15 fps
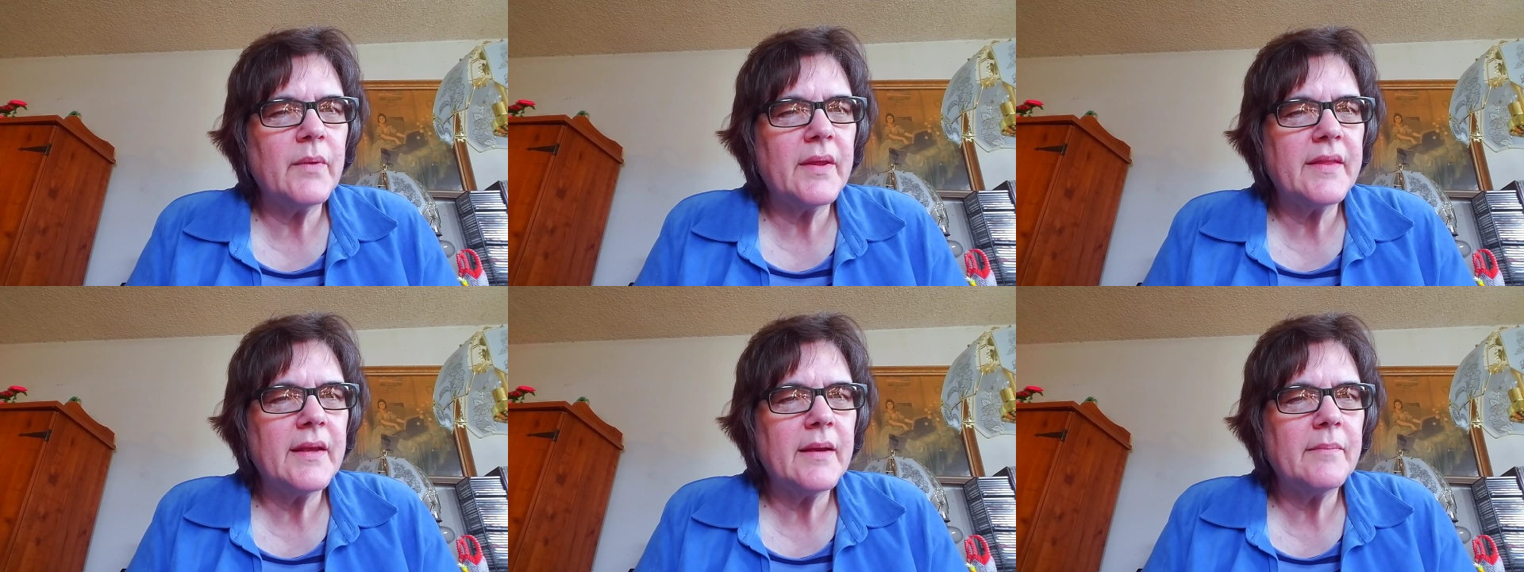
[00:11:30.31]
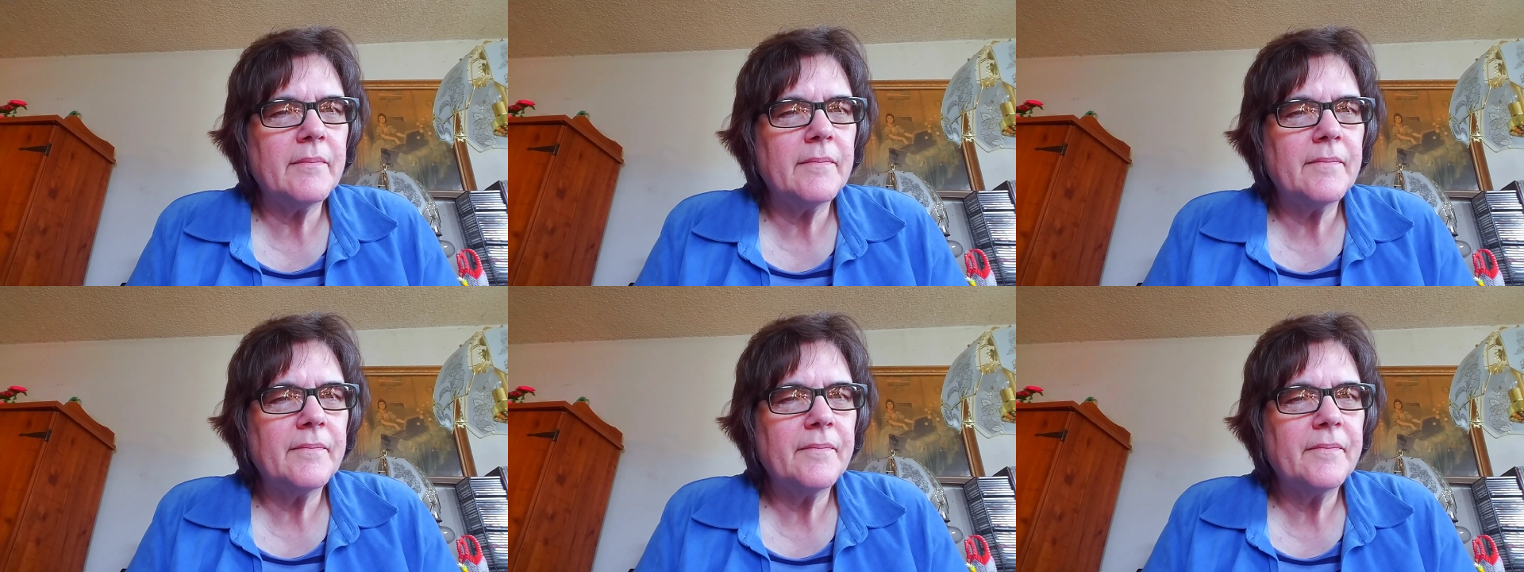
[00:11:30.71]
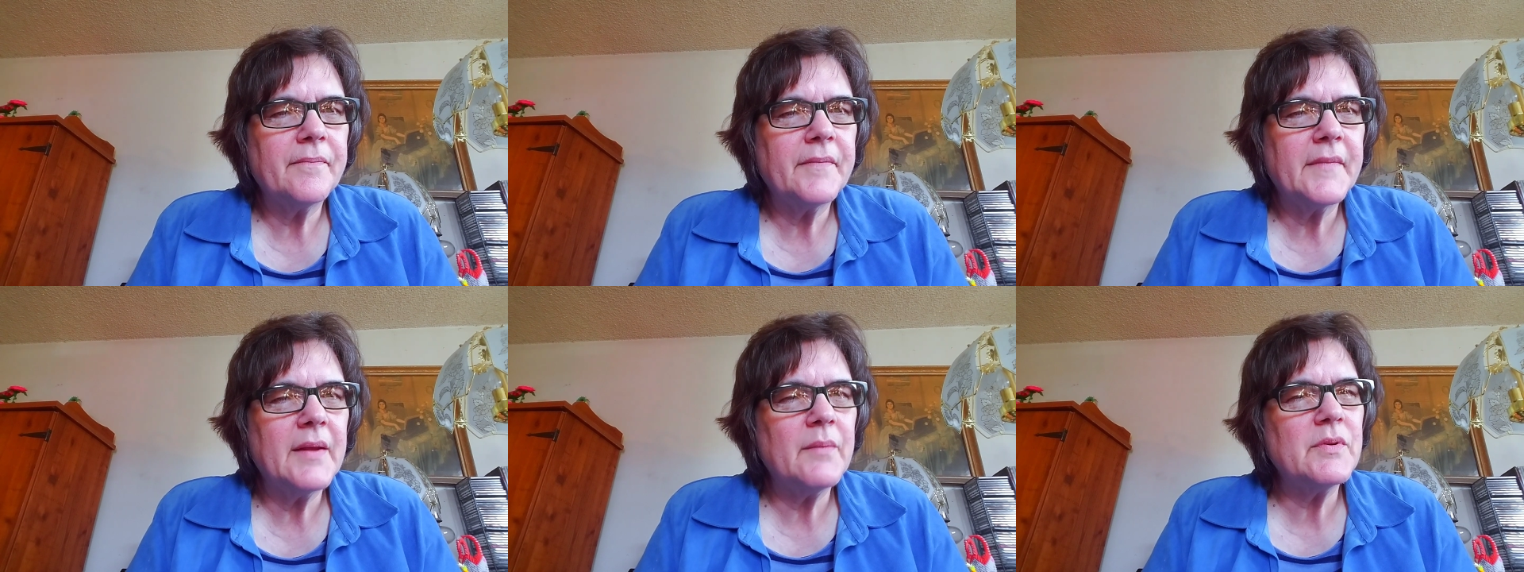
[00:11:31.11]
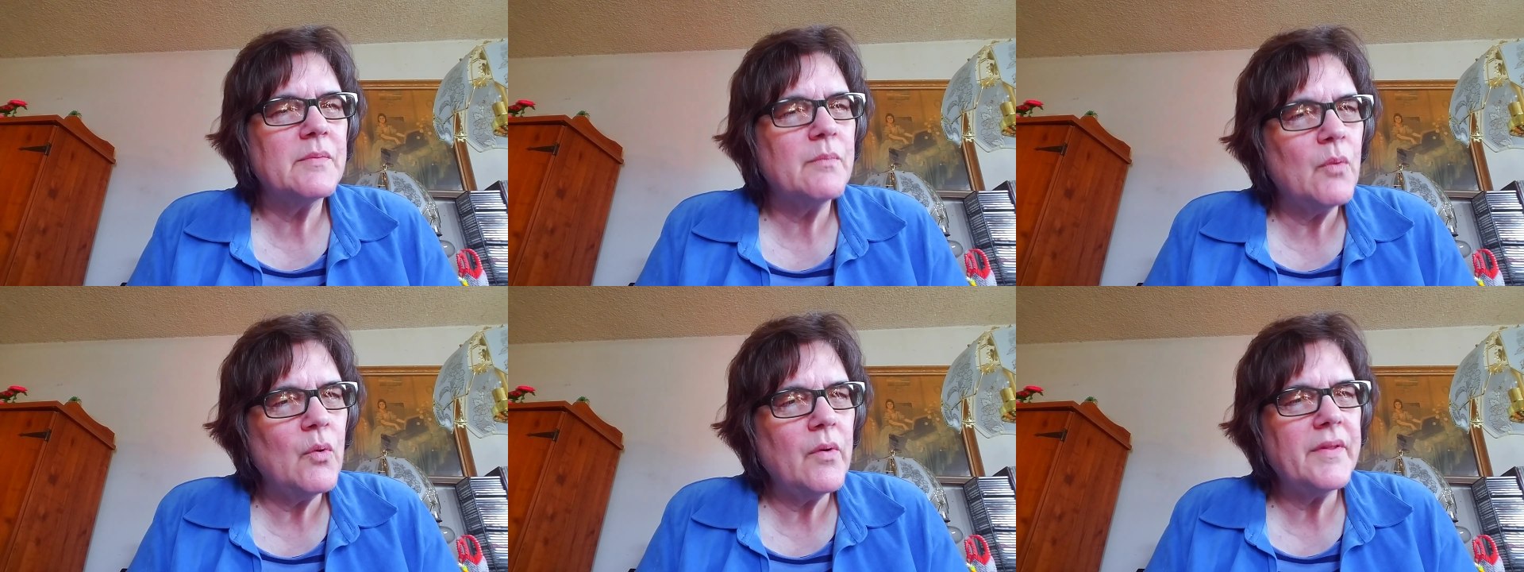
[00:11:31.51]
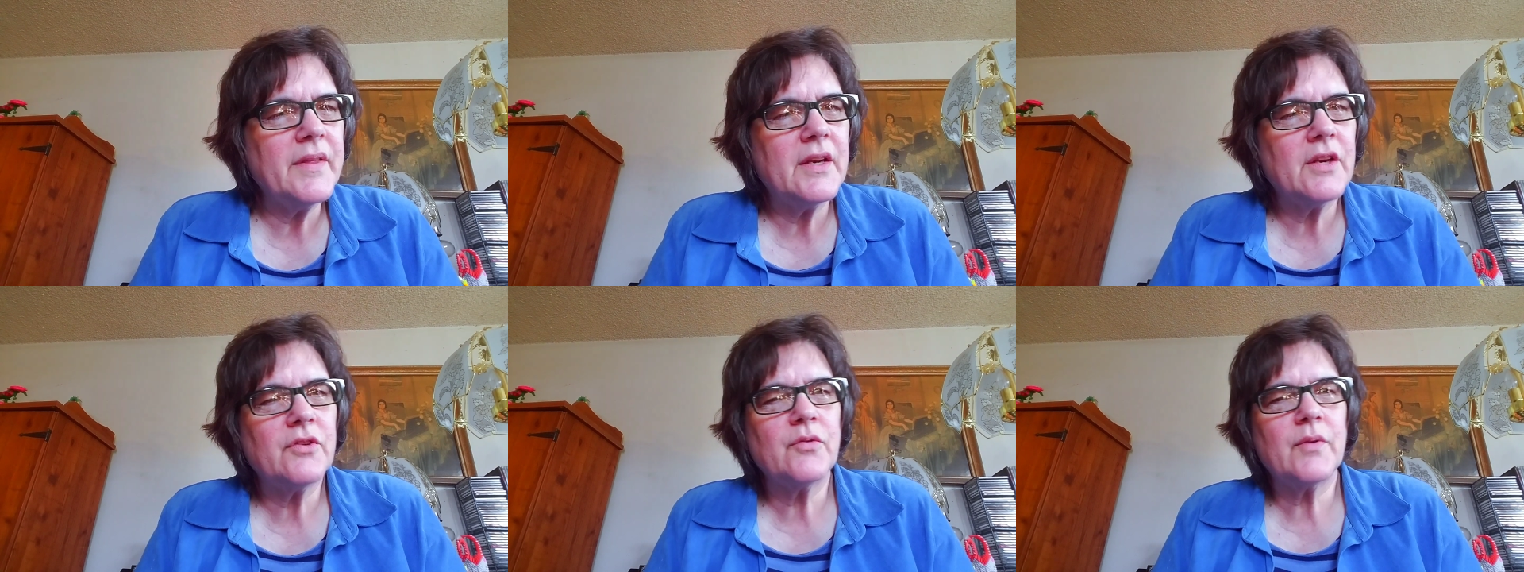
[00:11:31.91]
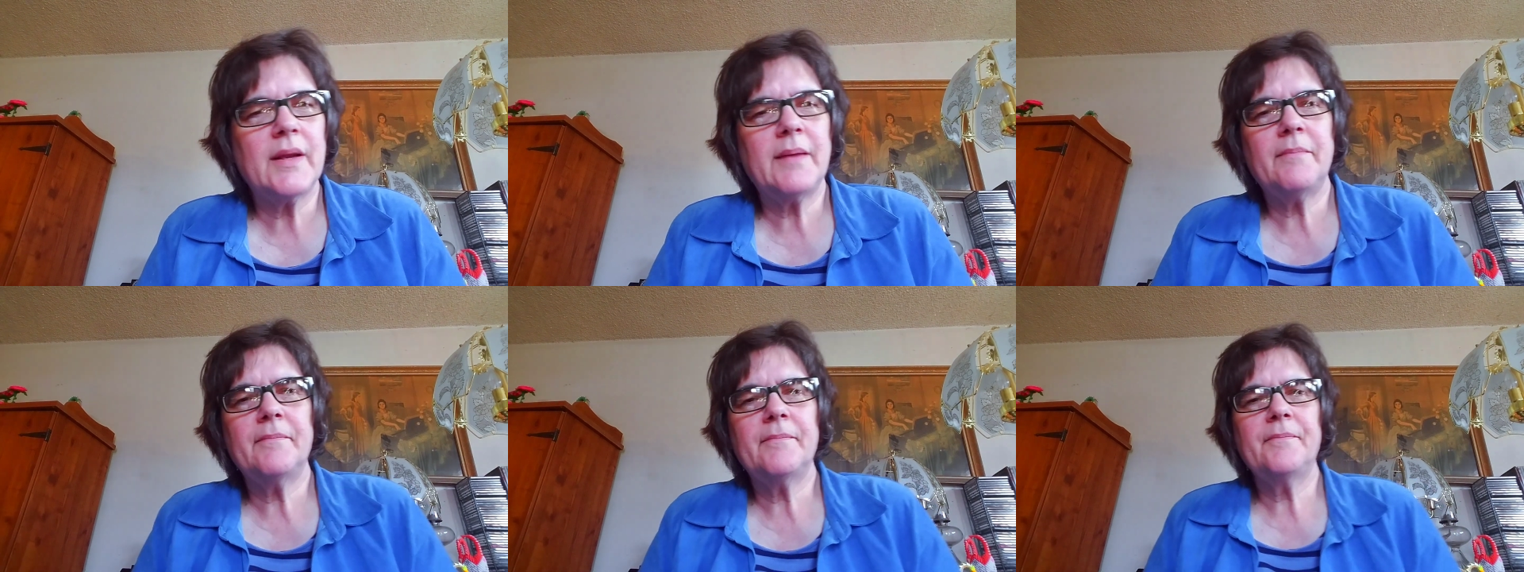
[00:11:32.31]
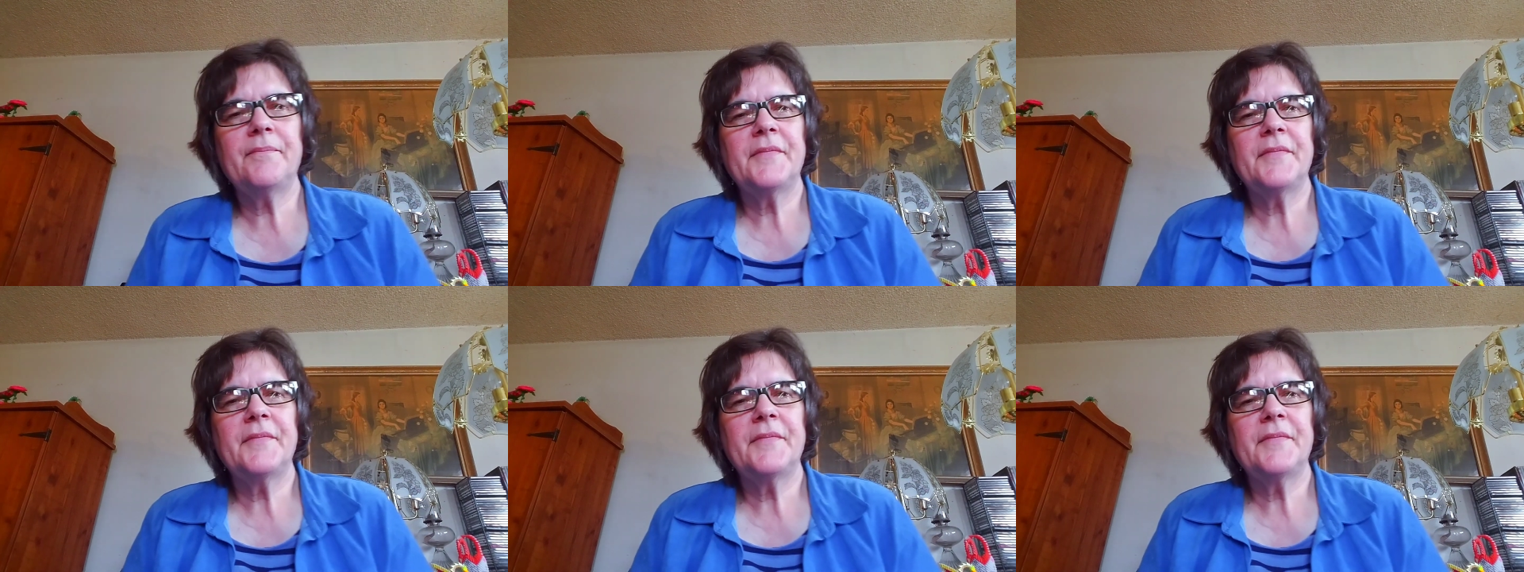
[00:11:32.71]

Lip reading: with him. It was more than a dream.